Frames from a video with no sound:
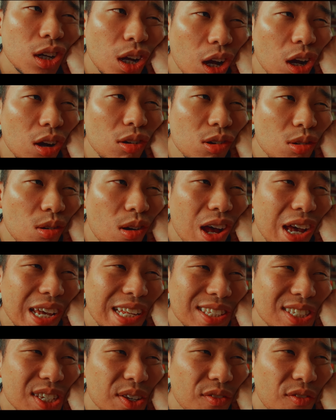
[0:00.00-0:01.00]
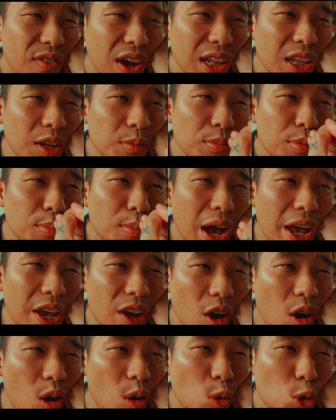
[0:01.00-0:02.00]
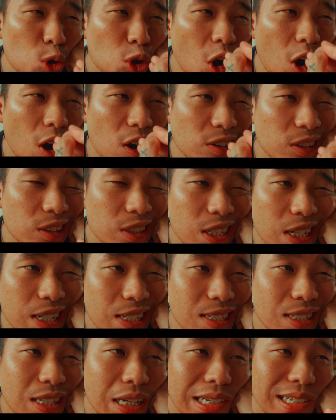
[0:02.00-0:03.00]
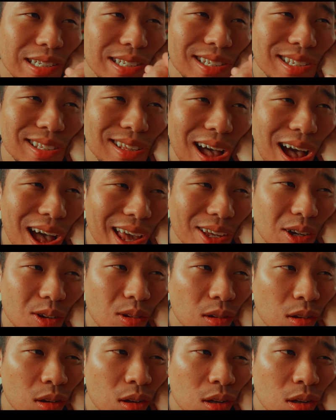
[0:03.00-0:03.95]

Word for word: How do I develop my own artistic style?